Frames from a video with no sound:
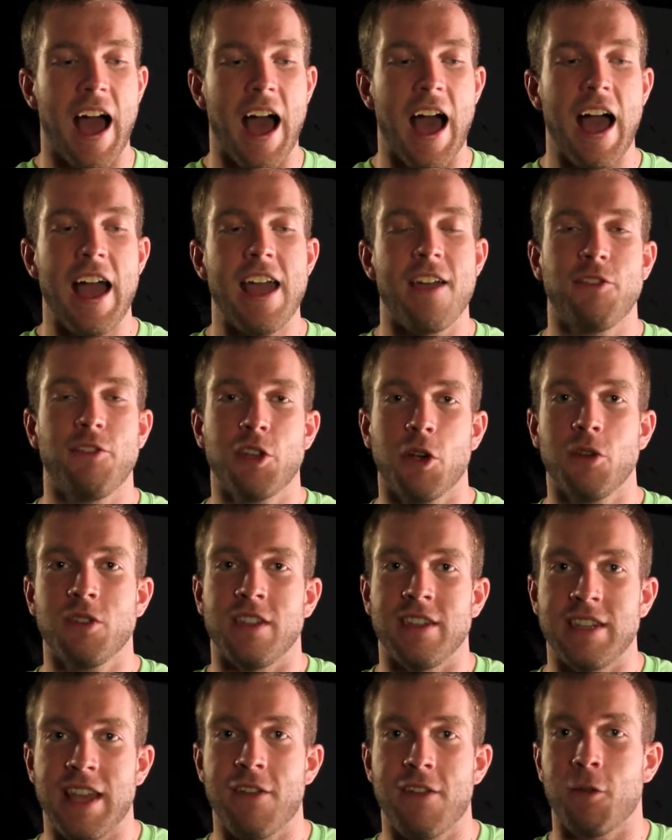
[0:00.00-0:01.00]
"I have
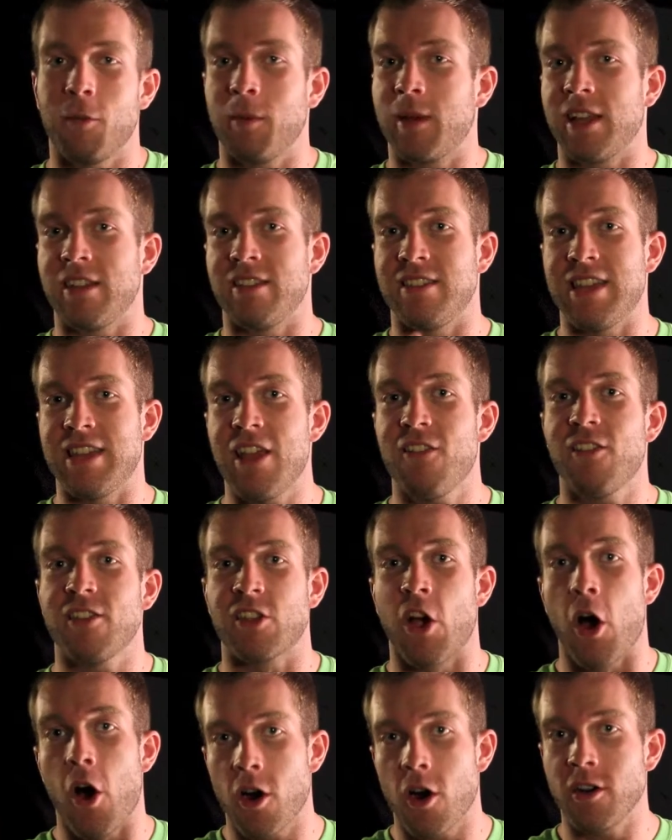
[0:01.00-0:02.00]
chosen David because David's
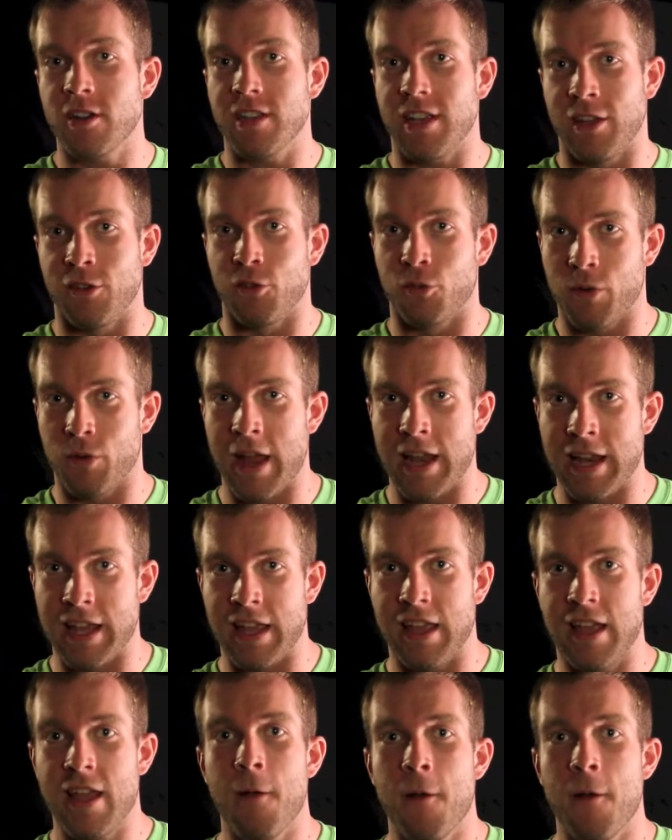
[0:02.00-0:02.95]
heart is ready."